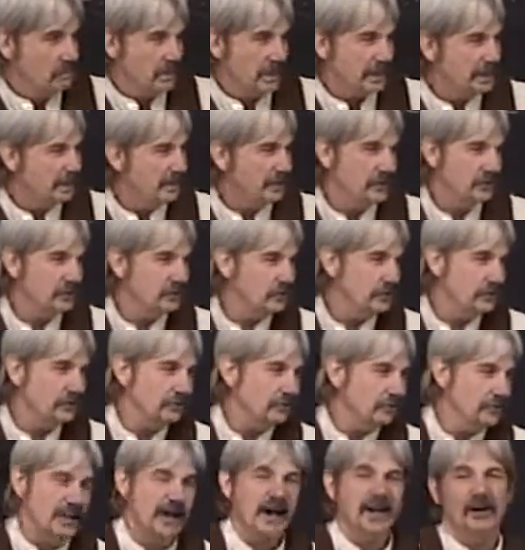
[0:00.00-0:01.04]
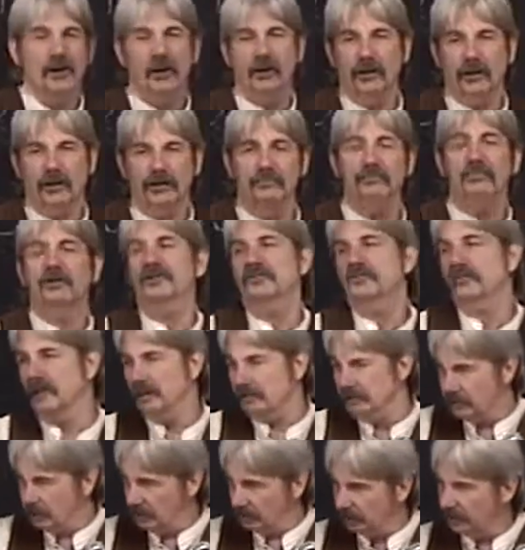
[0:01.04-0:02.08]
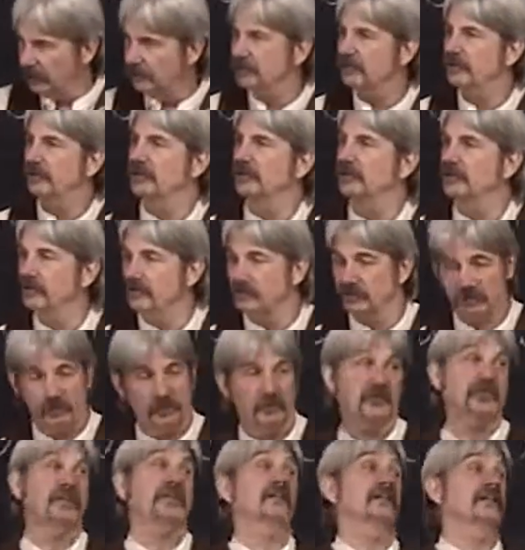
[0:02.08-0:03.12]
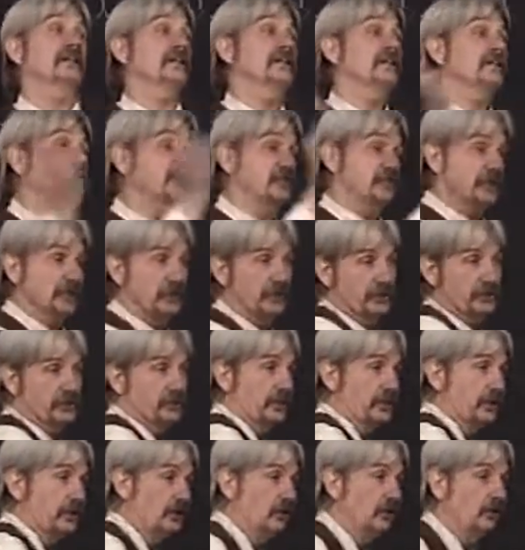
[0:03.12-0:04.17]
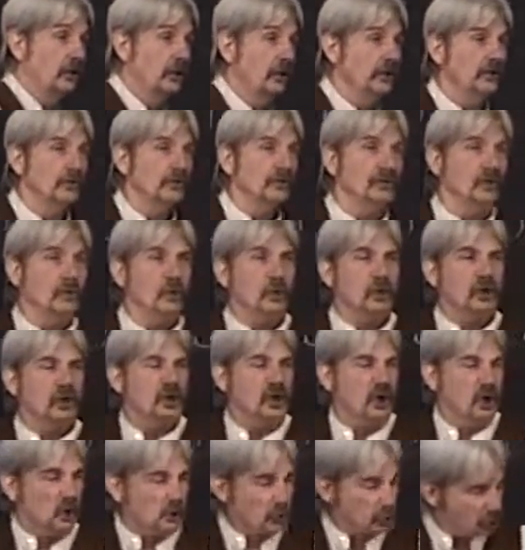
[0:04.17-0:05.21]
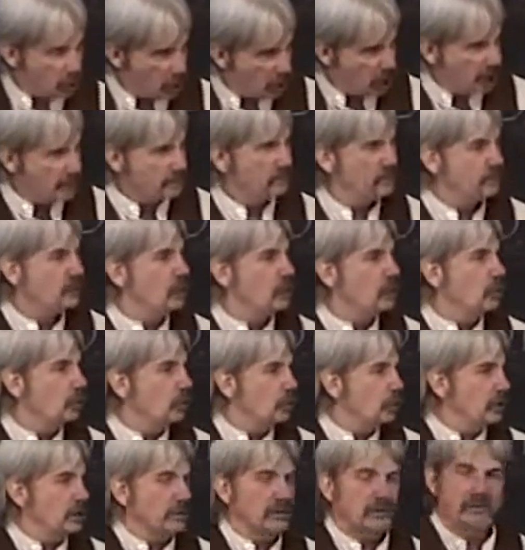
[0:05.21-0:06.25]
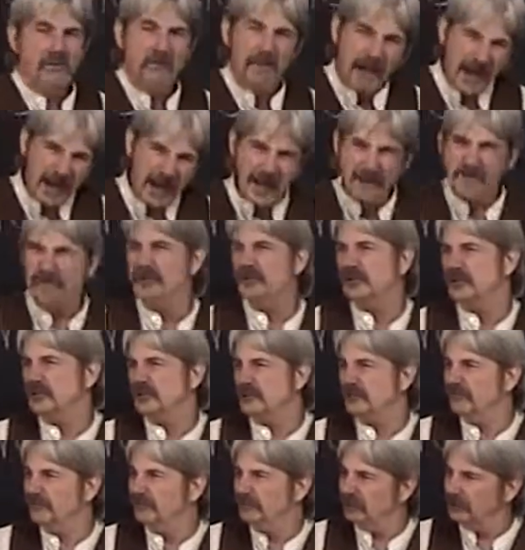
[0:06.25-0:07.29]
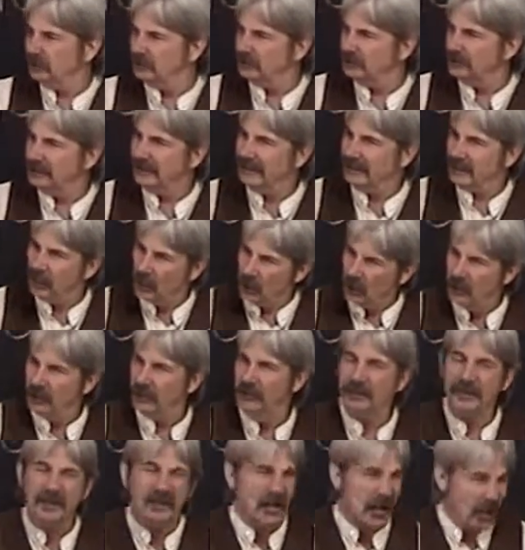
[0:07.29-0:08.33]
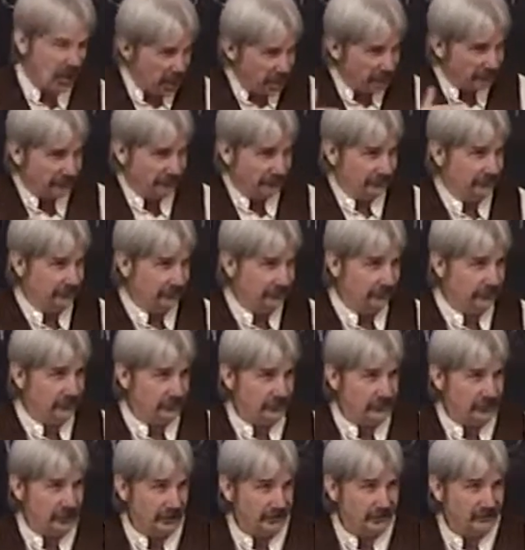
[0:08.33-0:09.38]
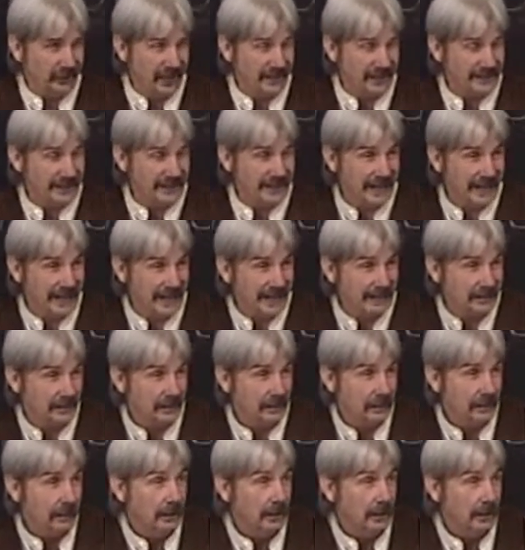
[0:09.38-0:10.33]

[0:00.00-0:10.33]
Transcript: Many of the unions, not all of them, but some, some of the unions, particularly years and years ago, were corrupt with mobsters filled in all the offices and stuff like that.